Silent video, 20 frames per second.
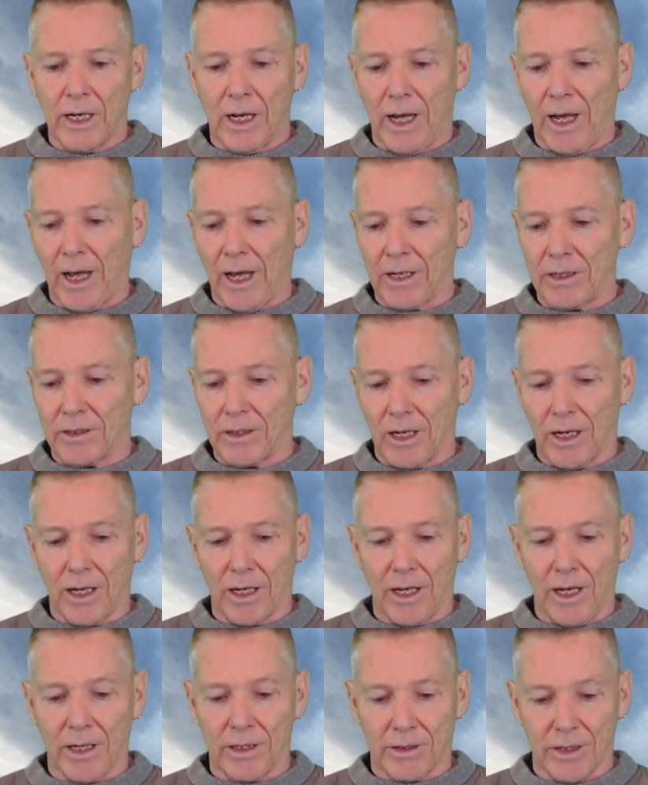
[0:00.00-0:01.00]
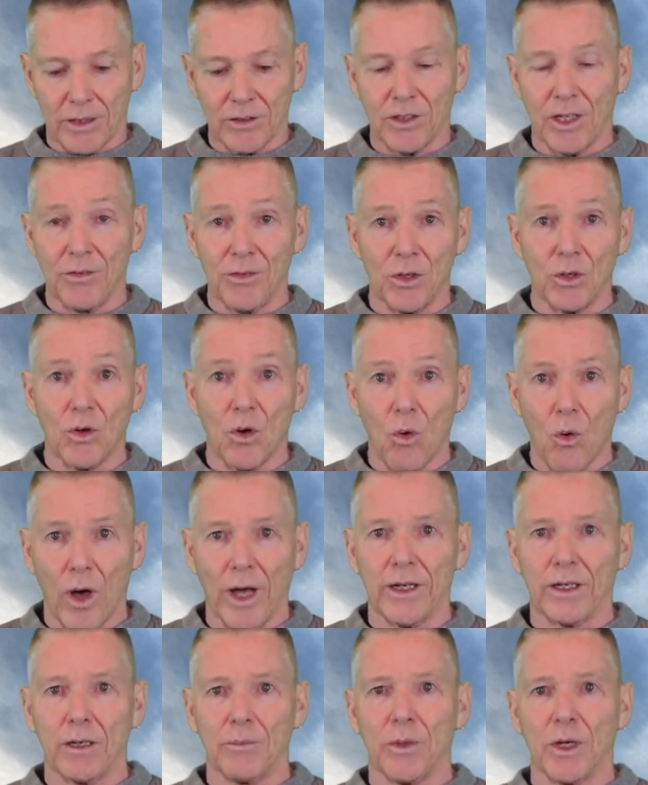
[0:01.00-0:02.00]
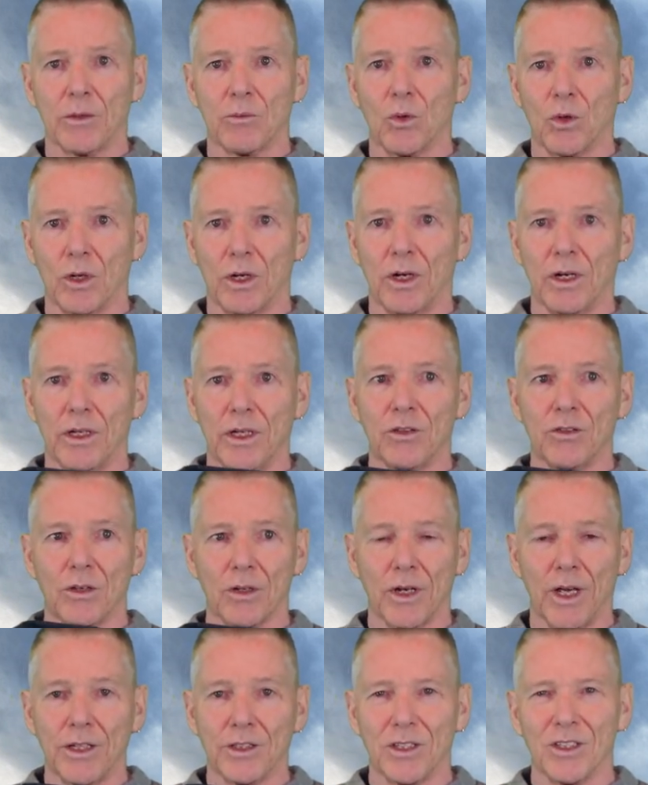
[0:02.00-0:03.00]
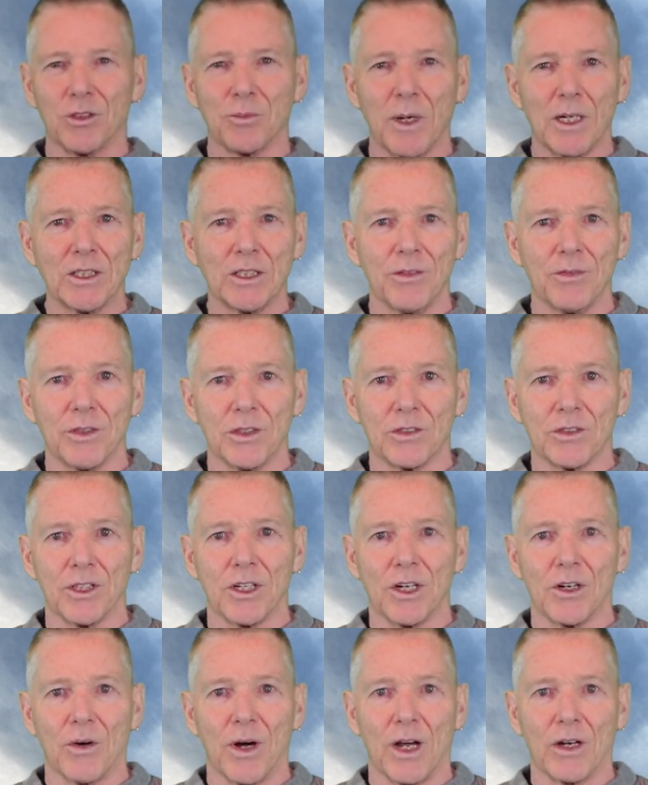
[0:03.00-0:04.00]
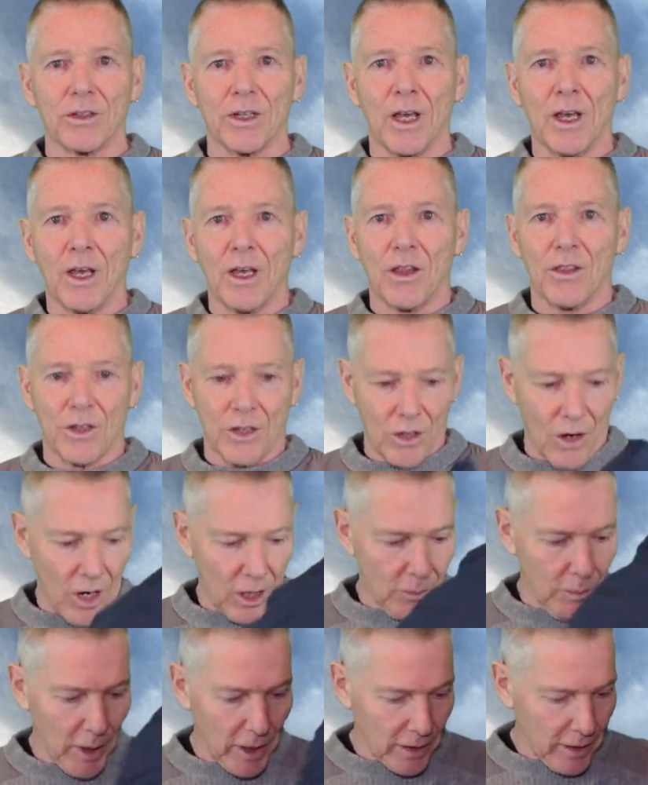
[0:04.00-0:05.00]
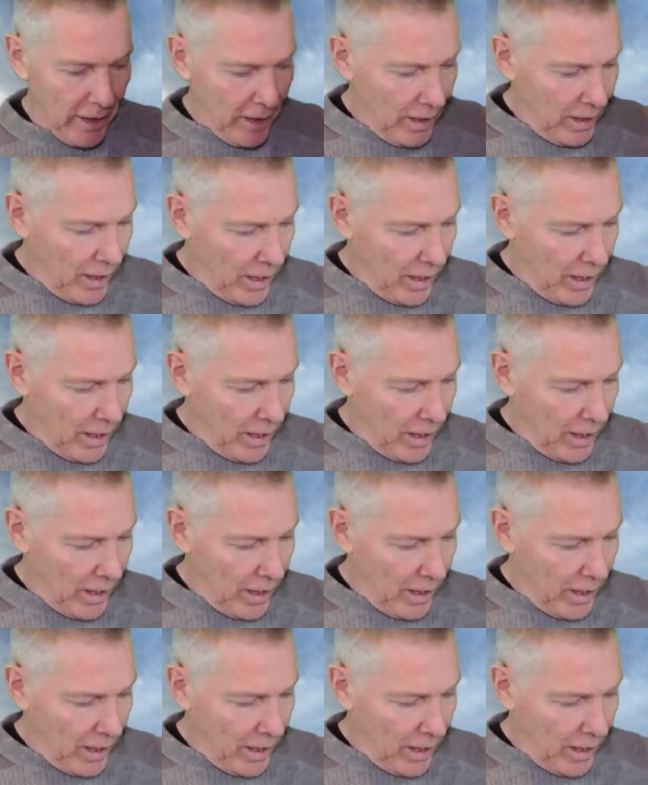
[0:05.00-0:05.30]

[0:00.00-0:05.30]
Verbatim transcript: and uh, it does give you quite a bit more insulation, especially if you're sitting around the cockpit,